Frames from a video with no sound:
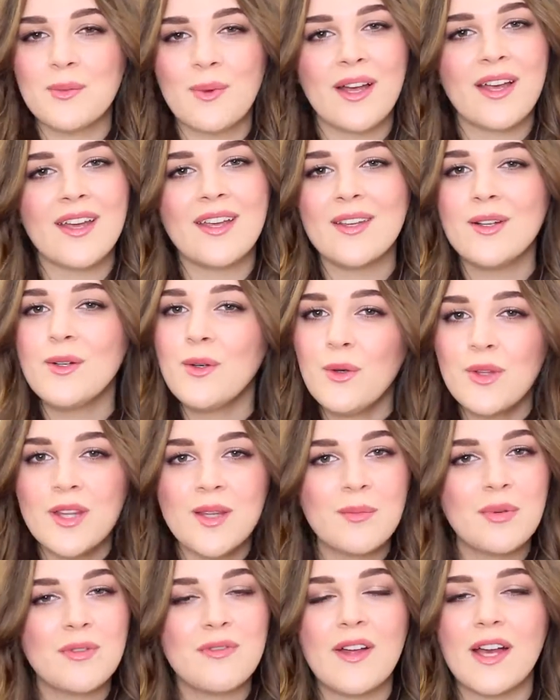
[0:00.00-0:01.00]
away all
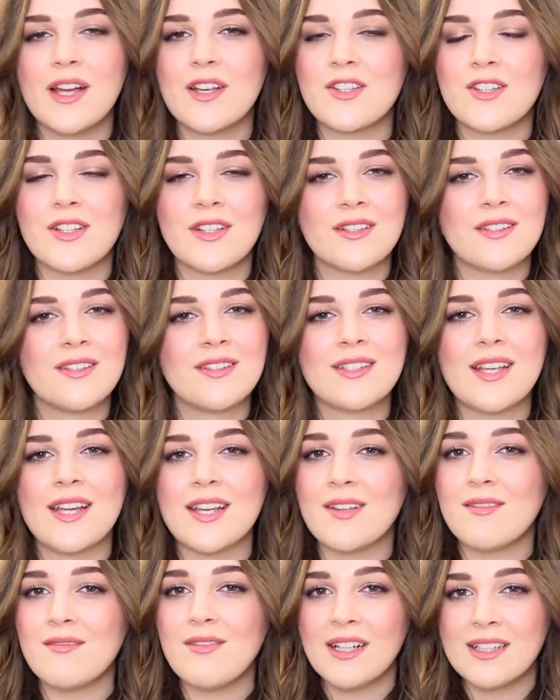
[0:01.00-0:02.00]
the imperfections,
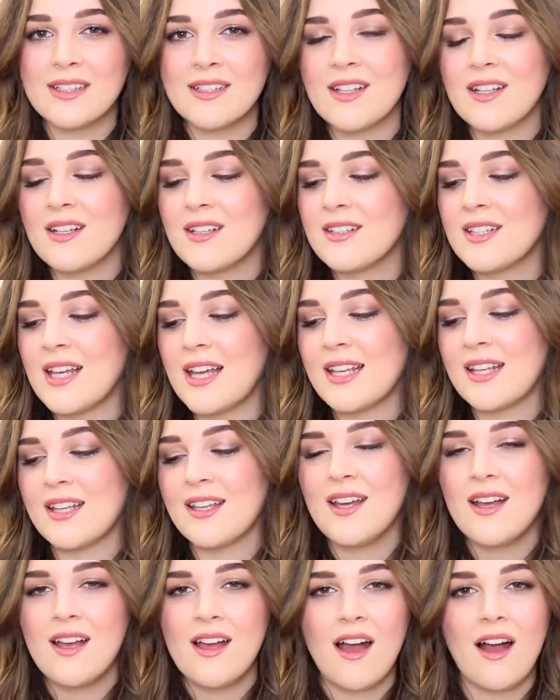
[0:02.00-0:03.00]
any redness,
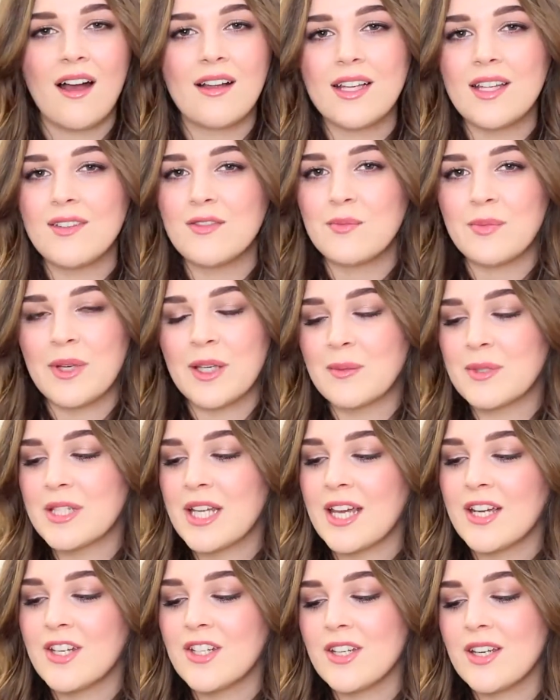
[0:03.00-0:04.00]
any uneven
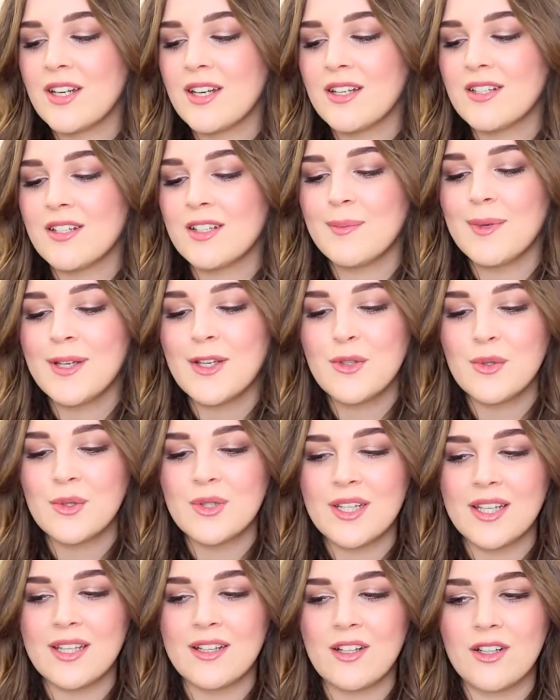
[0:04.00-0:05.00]
pigmentation, and just makes your
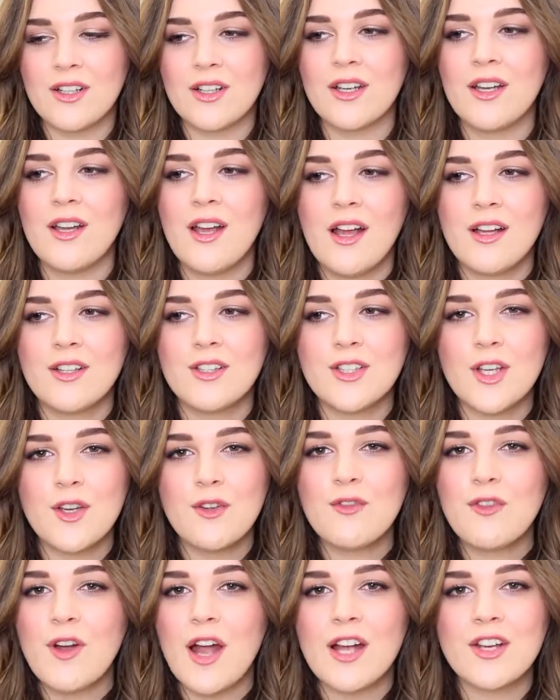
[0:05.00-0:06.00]
skin look
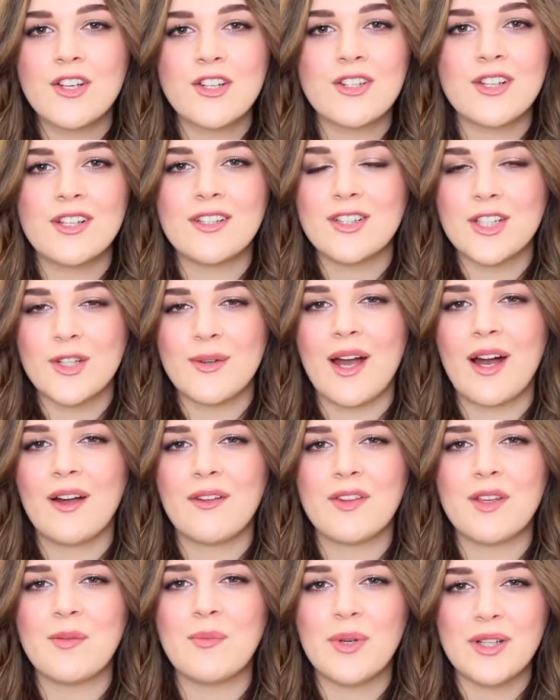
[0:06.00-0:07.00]
so fresh and so
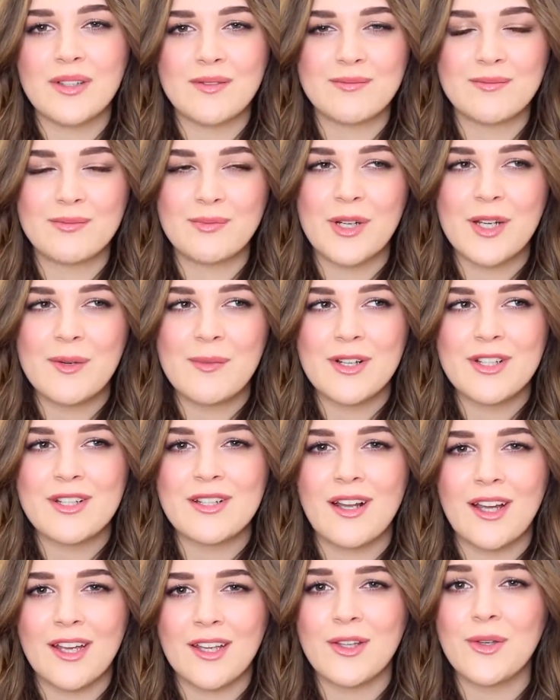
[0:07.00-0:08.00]
healthy, but pretty
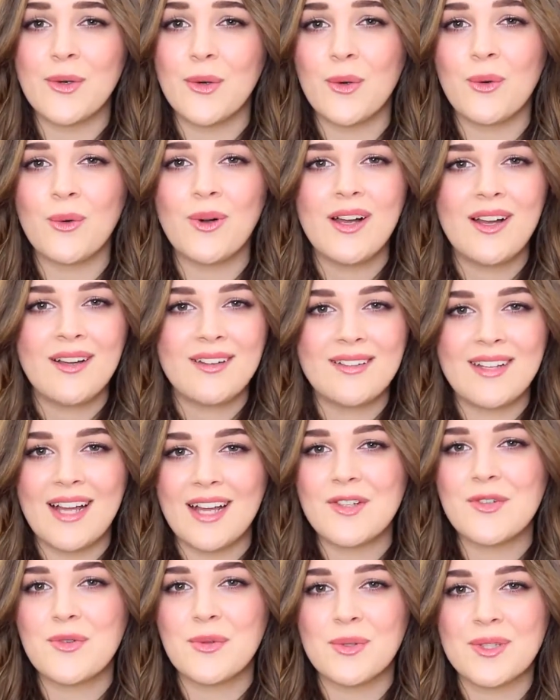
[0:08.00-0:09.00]
much like your
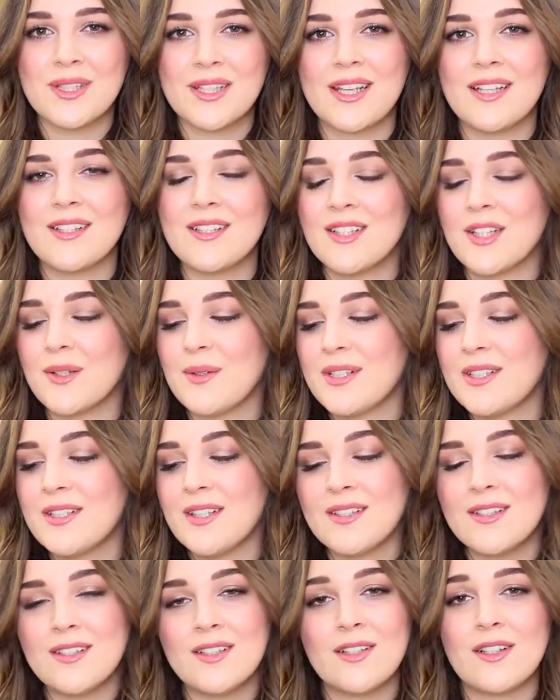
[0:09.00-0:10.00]
natural skin, so it
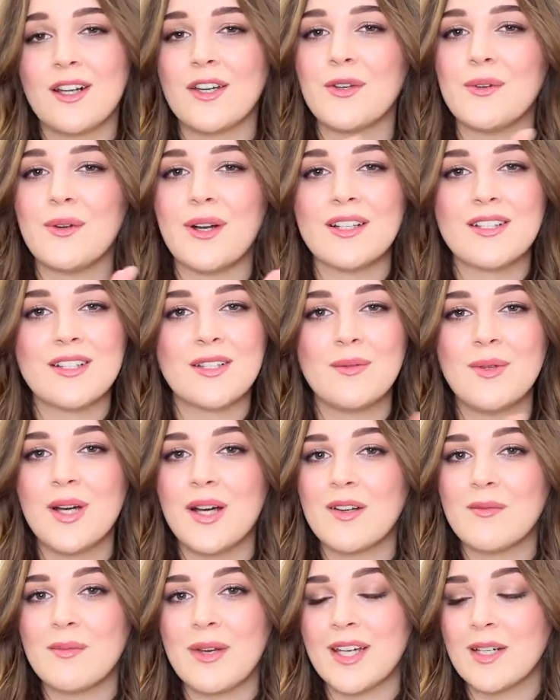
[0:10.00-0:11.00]
doesn't look like you're actually
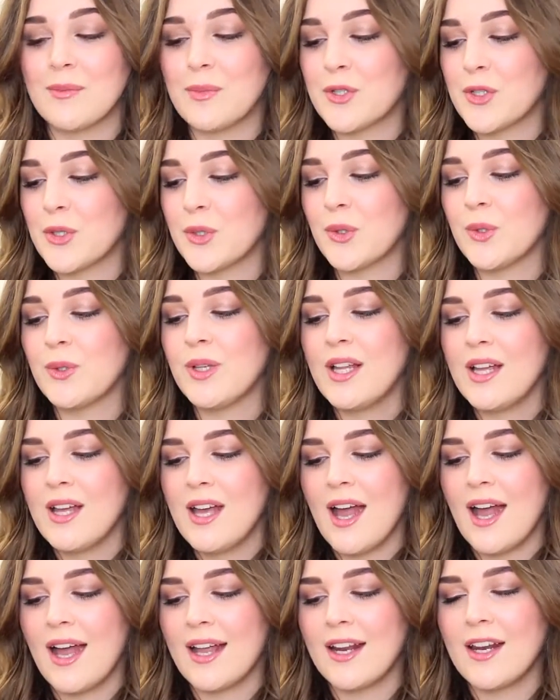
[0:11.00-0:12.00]
wearing makeup at all.
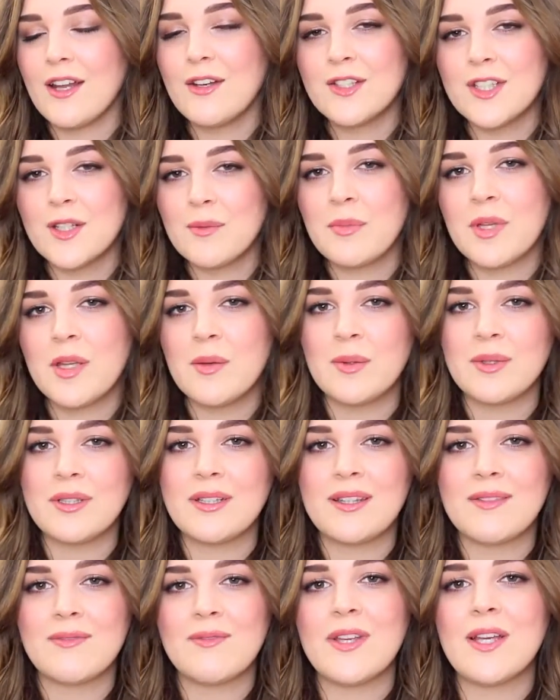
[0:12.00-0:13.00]
And I know some
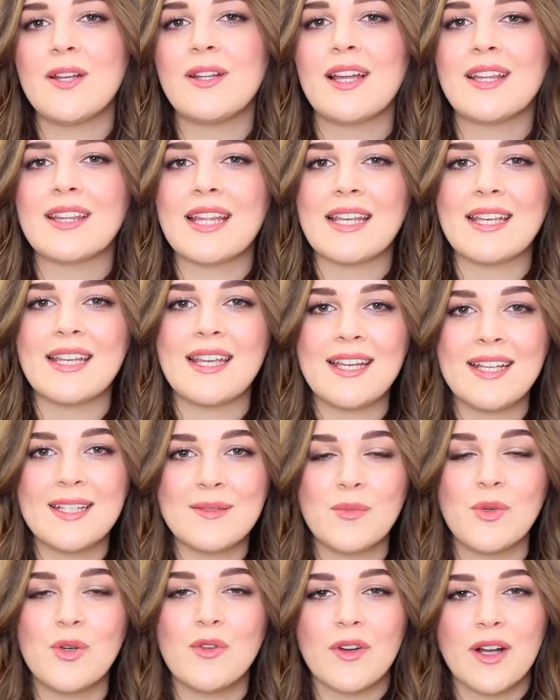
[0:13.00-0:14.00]
people feel like they
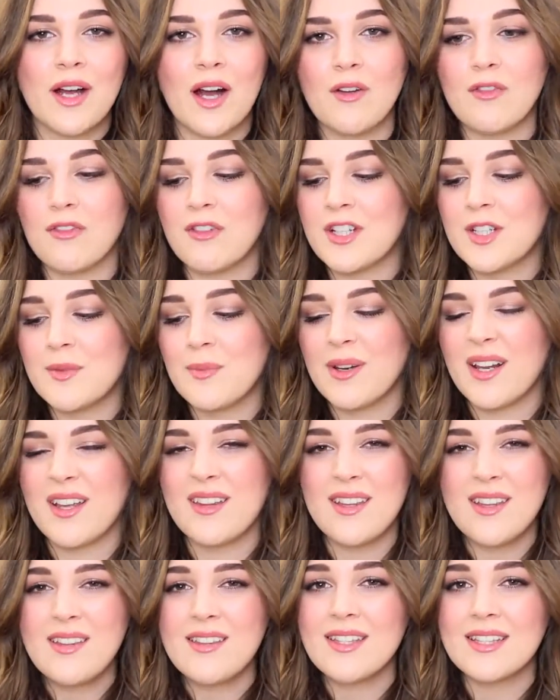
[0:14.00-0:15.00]
need more of a coverage, but I
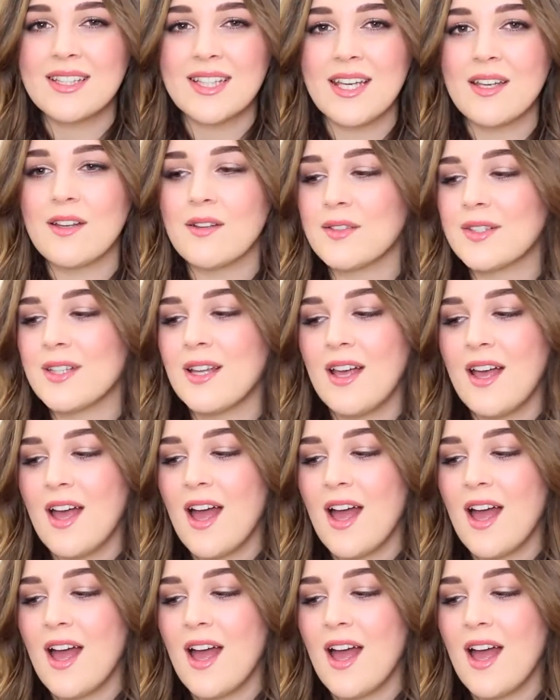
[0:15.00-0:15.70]
think this gives